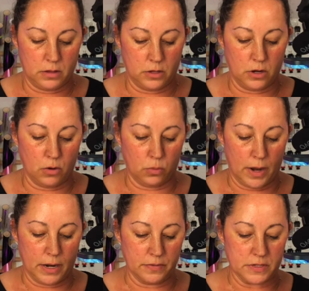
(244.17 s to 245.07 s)
you know,
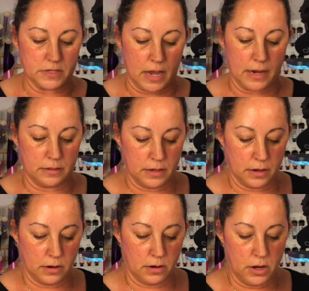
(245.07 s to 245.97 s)
right on the side
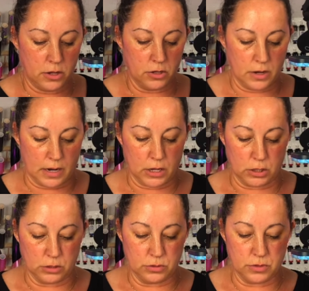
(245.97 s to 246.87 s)
there, you're not going
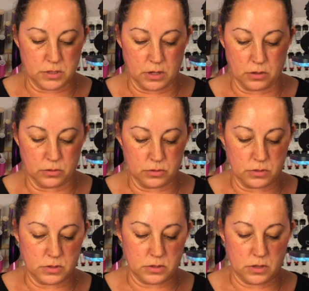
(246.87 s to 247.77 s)
to lose
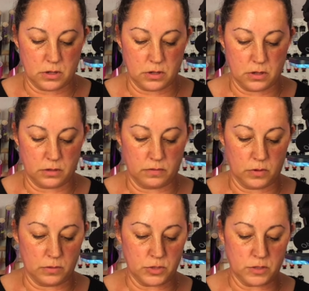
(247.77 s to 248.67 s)
those. Even
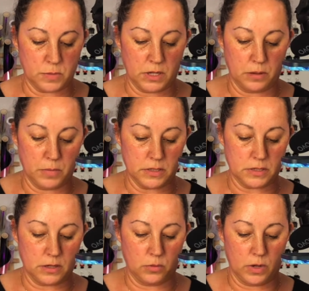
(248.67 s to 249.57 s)
though I'm just making a
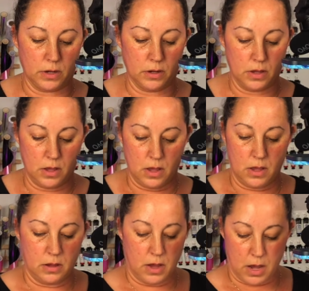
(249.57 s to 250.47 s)
mess anyway.
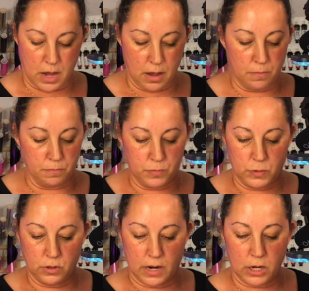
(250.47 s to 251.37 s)

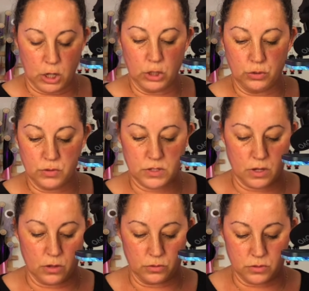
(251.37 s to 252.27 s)
You're not going to lose
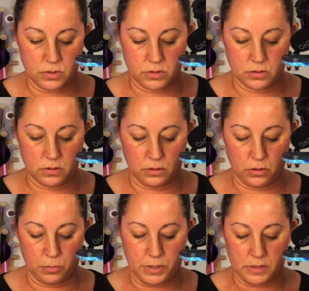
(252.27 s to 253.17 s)
those
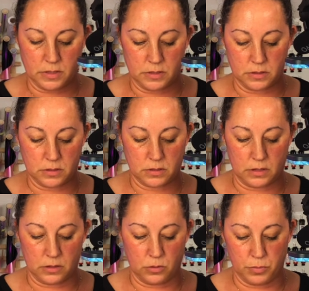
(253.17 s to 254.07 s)
little pieces
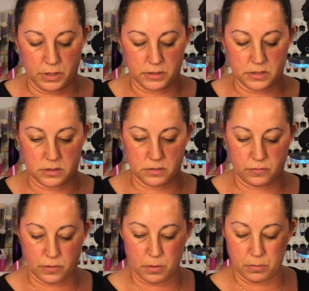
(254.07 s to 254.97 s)
and little bits
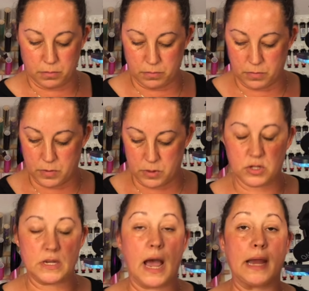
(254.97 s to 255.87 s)
from
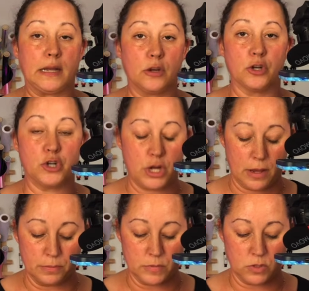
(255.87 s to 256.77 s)
tinier
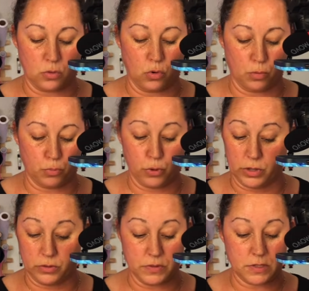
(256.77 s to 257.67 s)
gems or
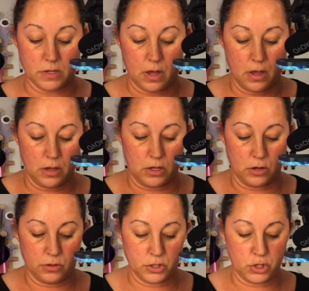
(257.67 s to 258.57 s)
prills, you
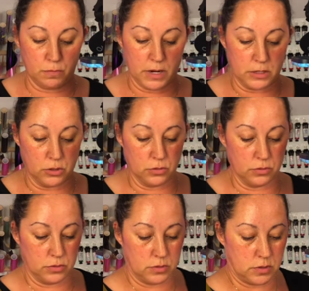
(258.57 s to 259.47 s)
know, that you might
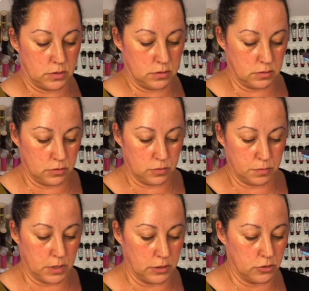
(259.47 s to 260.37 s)
use. I
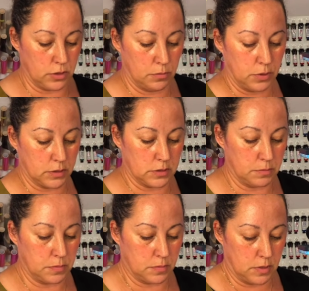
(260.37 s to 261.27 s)
should probably try and pick up
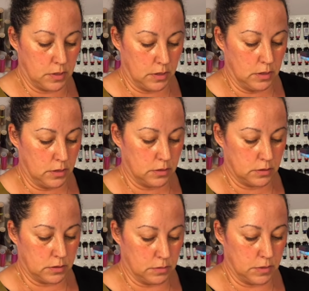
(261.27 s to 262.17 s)

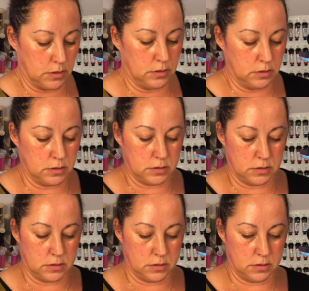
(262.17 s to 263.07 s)
some of
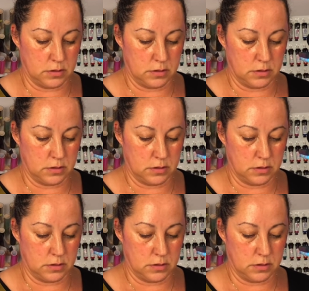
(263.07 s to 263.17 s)
these.